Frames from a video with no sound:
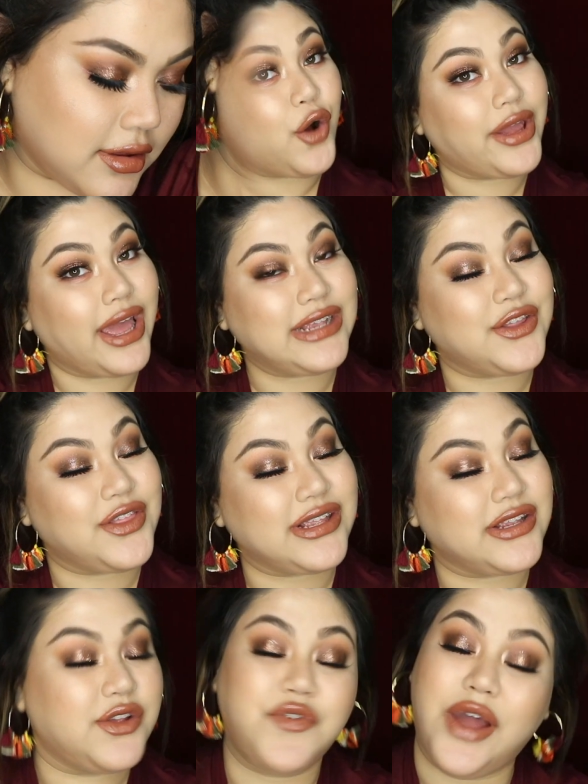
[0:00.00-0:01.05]
Okay, so
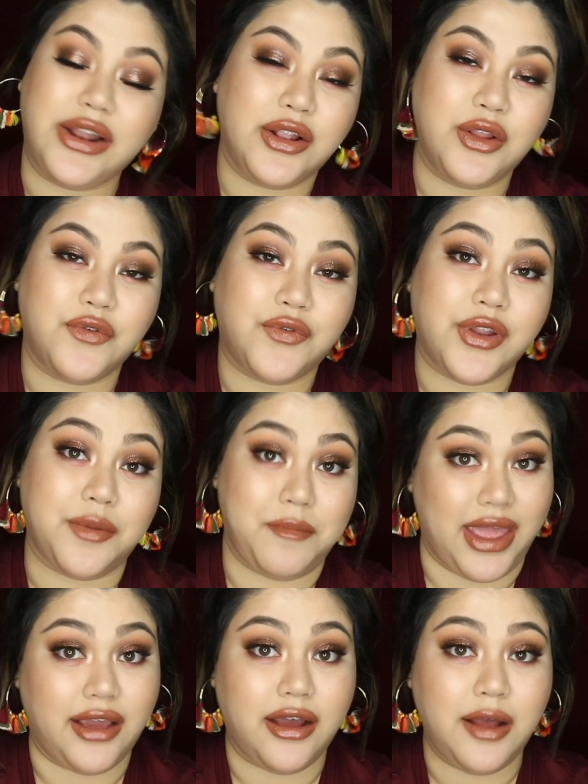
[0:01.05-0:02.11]
this is the final look for the
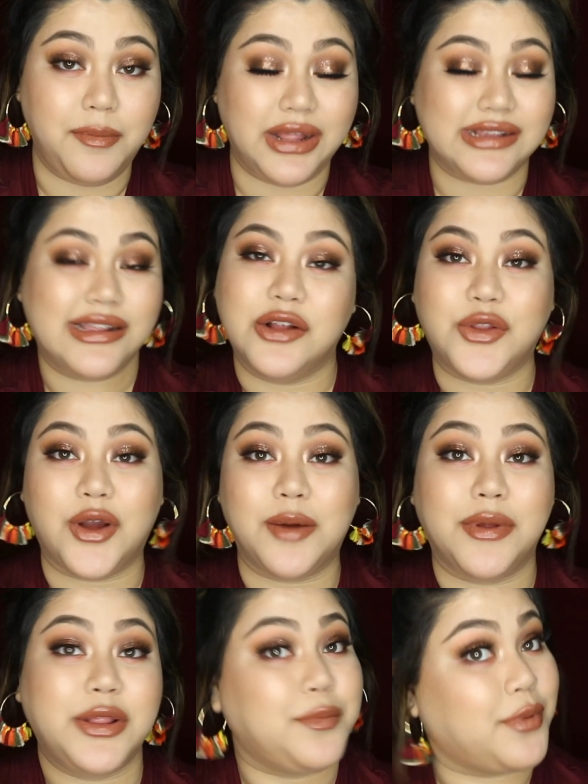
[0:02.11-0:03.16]
makeup. Let's now talk
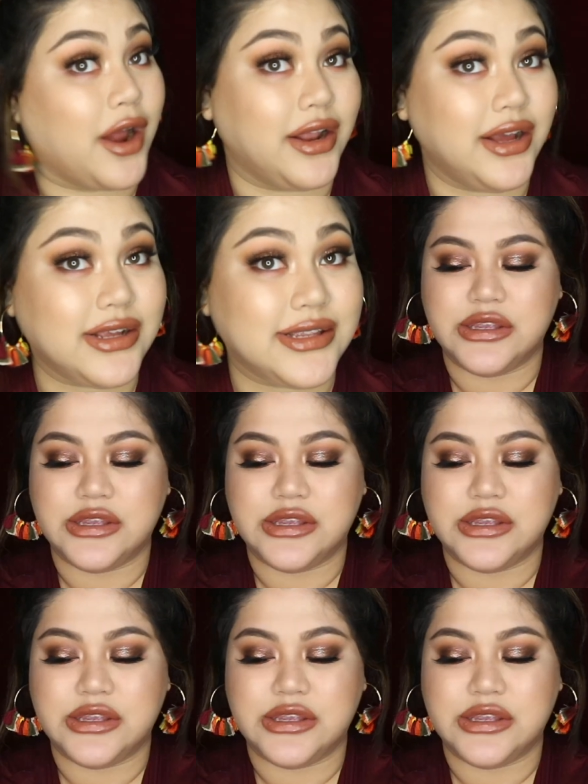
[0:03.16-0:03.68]
about the products.